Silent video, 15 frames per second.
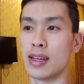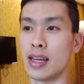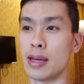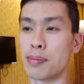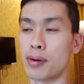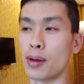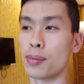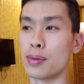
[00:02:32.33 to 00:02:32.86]

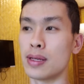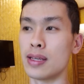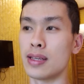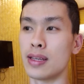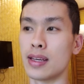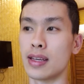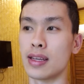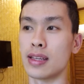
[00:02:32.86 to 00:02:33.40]
it
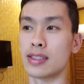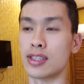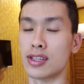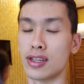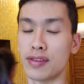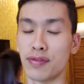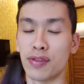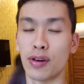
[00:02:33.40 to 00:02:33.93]
probably is
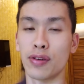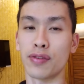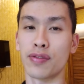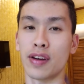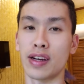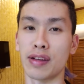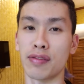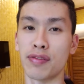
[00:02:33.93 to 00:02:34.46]
gonna involve
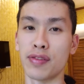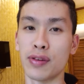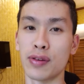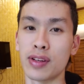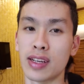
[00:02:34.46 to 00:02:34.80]
finding food